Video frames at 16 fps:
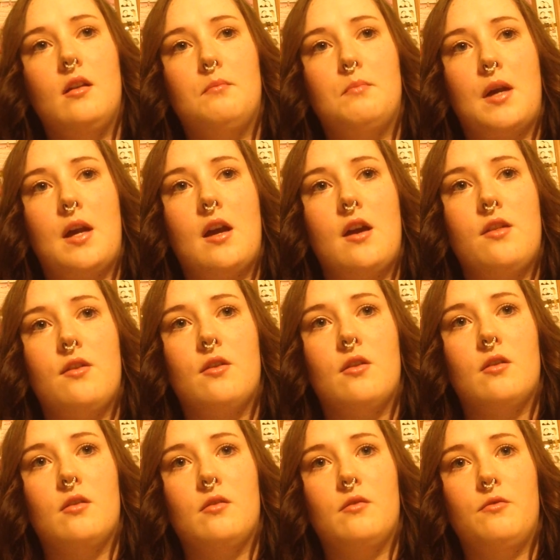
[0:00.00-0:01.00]
by
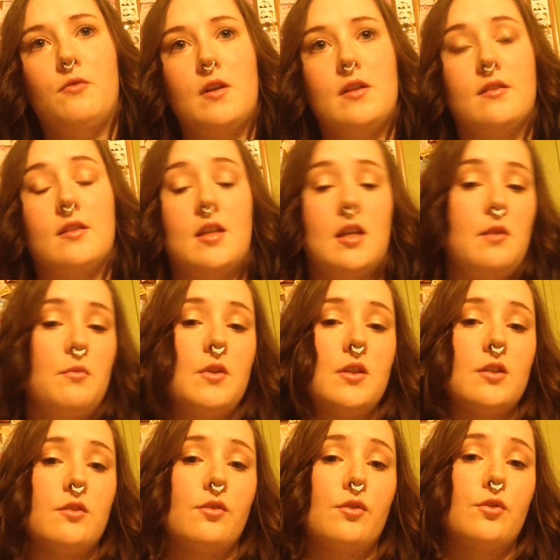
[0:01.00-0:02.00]
either friends that he went
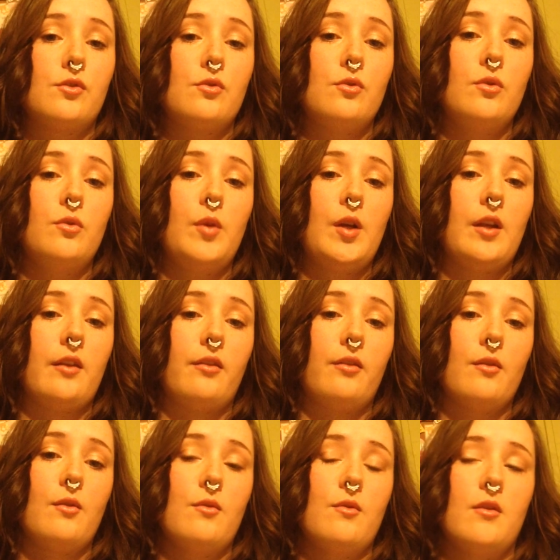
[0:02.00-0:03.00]
to school
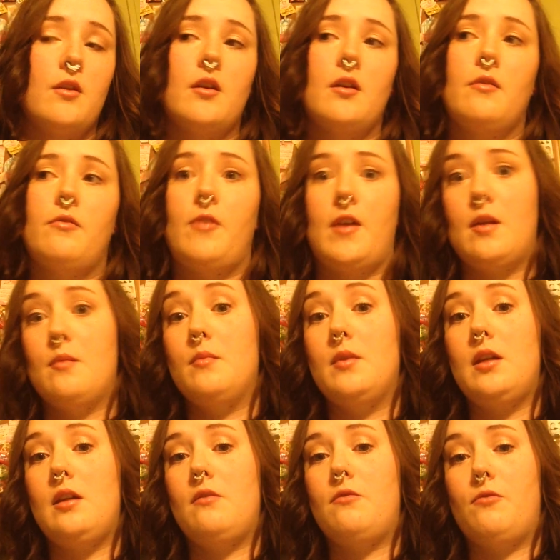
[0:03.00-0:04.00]
with or
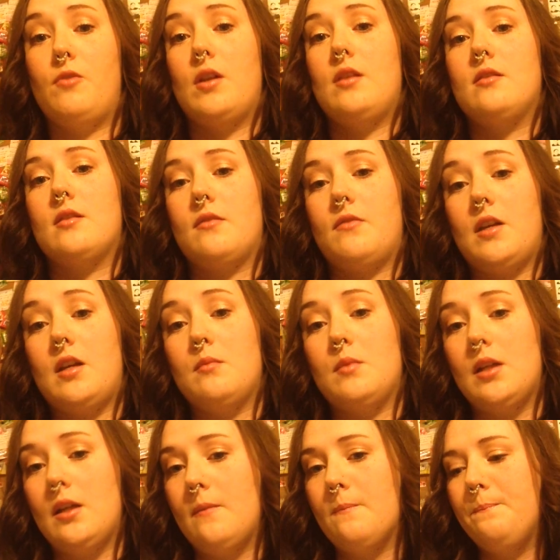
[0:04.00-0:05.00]
friends of the
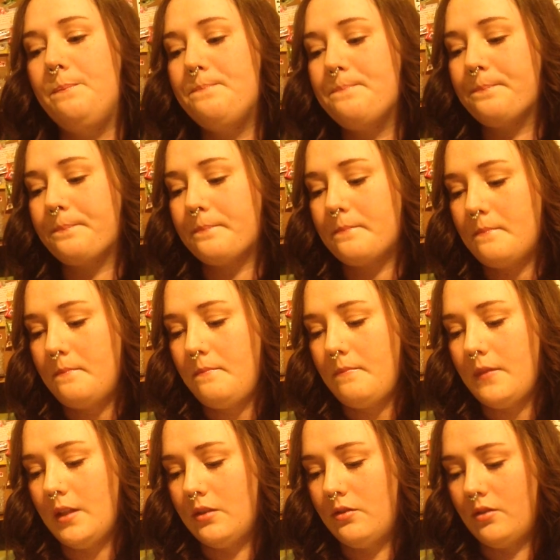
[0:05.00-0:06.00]
family.
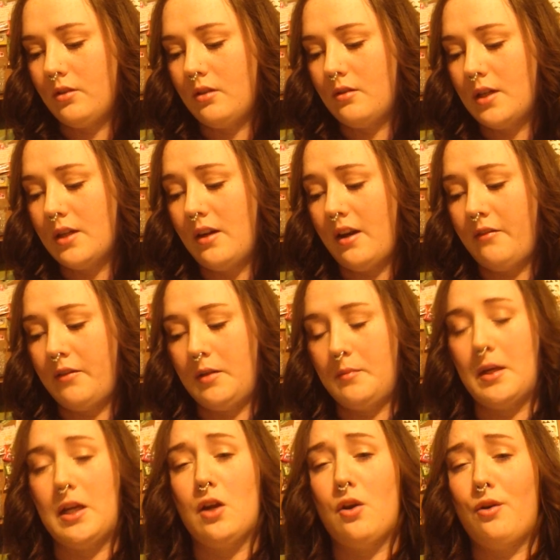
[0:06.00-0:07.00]
So I don't have any of
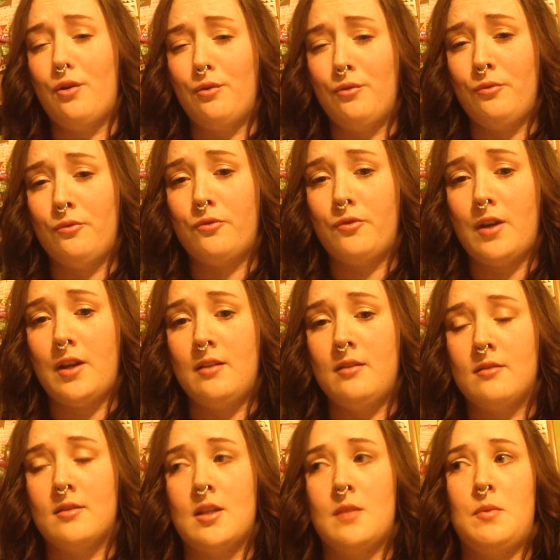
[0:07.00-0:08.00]
my own
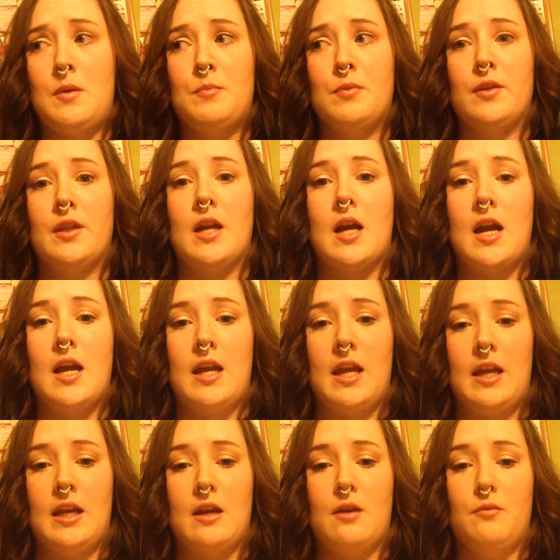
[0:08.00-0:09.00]
friends, like people that I
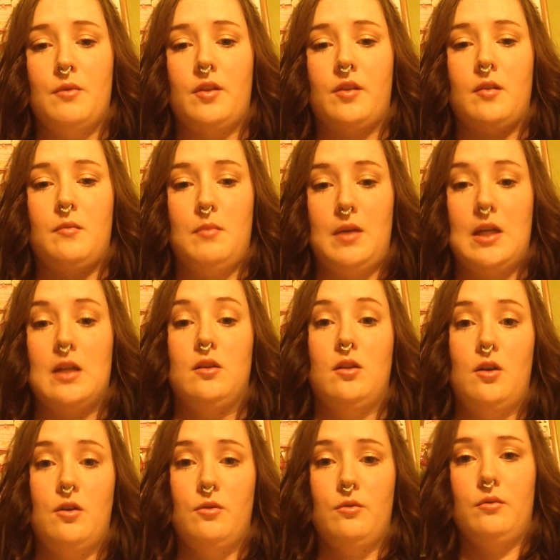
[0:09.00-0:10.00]
hang out with and me
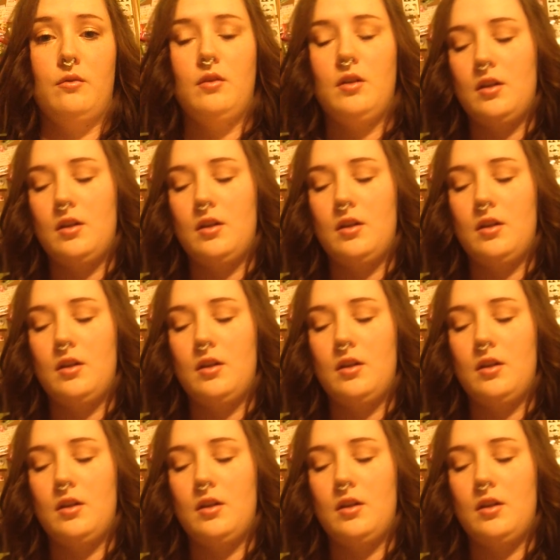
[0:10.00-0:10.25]
alone.